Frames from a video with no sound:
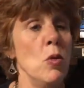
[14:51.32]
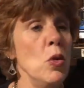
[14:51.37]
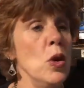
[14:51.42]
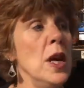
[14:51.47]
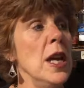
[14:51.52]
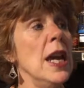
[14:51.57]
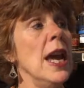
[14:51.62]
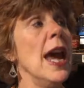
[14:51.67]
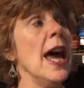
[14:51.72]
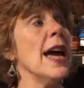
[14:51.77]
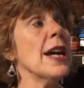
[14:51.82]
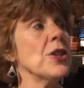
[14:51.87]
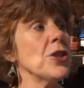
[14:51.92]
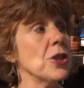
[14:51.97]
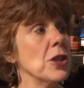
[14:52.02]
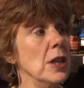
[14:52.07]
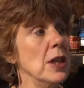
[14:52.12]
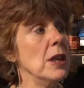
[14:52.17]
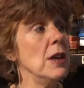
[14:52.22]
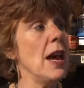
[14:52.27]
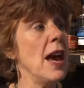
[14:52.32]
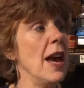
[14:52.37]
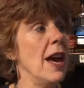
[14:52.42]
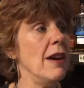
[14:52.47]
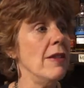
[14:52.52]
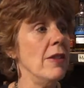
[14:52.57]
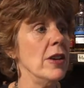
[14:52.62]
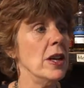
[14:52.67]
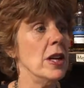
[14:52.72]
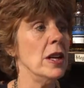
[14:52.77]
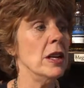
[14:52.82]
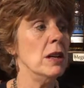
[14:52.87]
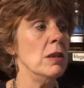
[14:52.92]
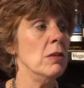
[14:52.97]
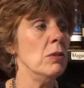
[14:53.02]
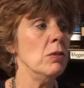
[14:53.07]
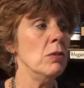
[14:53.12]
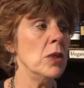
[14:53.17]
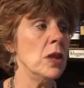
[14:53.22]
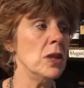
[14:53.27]
We actually have
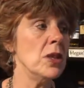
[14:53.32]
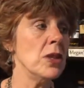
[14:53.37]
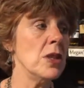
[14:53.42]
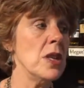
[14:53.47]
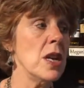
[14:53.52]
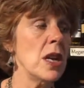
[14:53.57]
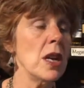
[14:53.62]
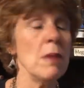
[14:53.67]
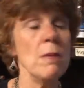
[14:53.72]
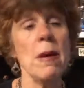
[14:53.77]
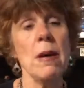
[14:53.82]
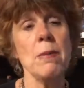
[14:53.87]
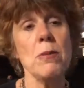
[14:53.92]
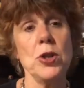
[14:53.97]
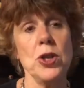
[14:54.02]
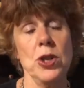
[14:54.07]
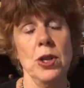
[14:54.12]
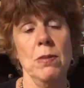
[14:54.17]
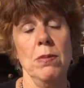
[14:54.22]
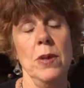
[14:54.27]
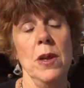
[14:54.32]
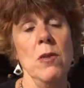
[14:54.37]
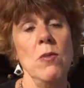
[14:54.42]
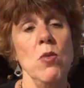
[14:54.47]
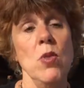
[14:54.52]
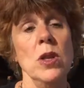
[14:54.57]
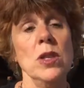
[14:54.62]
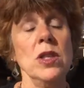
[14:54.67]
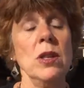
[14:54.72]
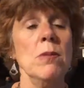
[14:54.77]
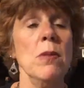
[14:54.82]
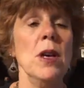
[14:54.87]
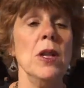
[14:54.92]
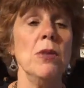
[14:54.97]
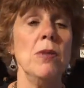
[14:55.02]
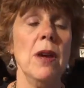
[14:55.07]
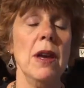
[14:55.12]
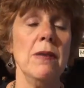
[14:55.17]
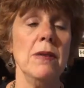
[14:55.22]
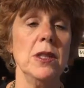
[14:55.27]
a Snug membership, and once a
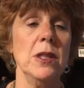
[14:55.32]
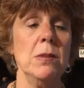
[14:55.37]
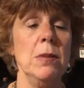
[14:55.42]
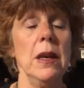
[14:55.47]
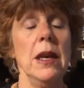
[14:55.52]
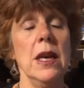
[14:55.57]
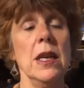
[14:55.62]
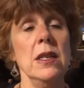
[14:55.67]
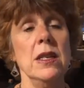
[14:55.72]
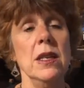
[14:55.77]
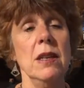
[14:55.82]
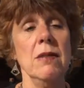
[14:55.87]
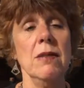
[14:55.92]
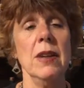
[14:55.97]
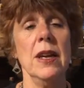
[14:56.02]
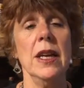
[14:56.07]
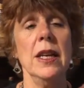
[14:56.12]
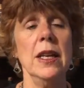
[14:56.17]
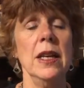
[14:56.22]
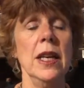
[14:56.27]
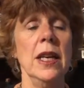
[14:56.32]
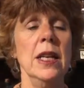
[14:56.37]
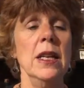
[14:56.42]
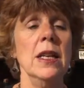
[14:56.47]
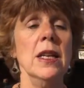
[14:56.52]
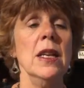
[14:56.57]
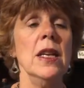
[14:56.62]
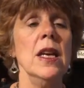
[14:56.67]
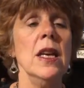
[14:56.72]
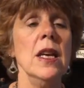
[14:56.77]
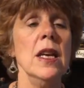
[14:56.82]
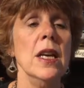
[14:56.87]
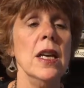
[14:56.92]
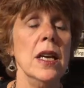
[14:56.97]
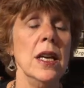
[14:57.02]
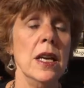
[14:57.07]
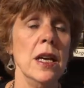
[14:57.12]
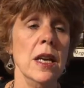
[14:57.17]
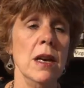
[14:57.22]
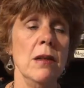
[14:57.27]
month we have a speakeasy event. And
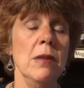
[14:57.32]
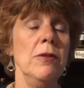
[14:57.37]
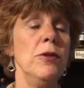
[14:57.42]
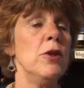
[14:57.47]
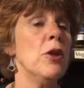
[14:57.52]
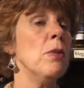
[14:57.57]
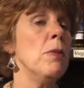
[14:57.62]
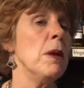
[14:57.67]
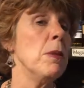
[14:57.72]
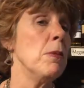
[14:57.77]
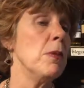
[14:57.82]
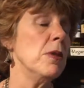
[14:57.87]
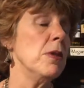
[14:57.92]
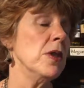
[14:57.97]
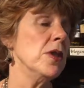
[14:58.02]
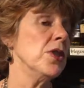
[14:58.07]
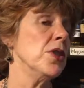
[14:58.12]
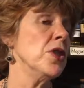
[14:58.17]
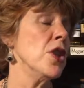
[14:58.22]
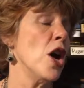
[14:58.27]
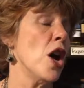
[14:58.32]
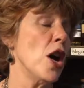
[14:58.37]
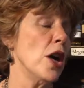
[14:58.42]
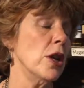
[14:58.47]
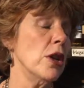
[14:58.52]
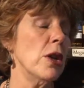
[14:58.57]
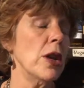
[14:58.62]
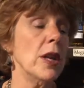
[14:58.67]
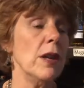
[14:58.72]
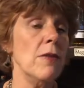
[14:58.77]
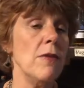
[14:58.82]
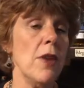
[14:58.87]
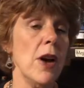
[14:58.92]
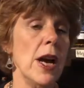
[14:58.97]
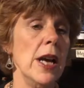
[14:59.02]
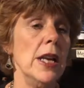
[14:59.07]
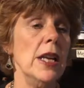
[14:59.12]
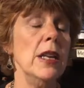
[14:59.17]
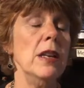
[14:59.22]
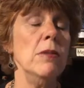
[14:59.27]
if you're a member of the Snug, you get
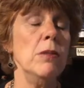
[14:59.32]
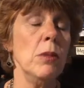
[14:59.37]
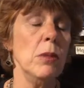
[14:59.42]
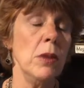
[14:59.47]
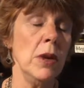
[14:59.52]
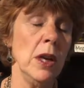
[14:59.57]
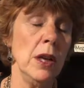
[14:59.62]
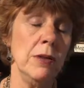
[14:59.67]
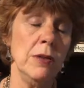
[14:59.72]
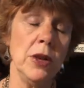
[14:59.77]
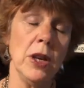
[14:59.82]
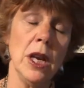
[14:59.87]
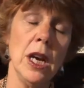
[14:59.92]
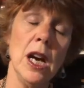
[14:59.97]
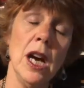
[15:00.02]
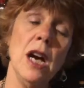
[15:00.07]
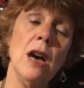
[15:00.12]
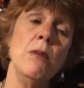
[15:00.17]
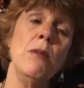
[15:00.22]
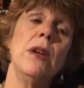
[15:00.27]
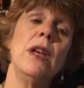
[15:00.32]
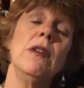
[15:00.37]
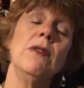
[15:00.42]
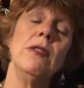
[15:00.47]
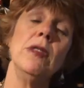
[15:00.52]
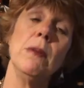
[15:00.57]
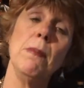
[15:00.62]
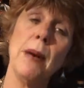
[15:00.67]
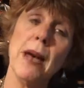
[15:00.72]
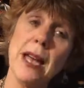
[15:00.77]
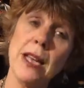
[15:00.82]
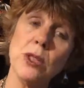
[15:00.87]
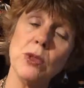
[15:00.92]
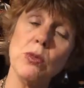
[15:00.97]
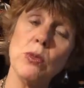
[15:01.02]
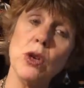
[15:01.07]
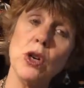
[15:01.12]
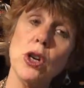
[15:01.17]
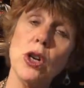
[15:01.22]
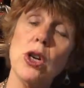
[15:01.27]
invited. If you come, we give you the
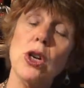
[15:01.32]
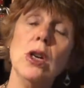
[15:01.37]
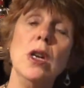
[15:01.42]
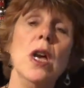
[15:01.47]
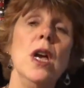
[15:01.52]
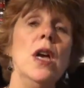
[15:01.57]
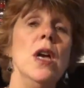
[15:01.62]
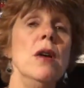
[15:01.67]
password.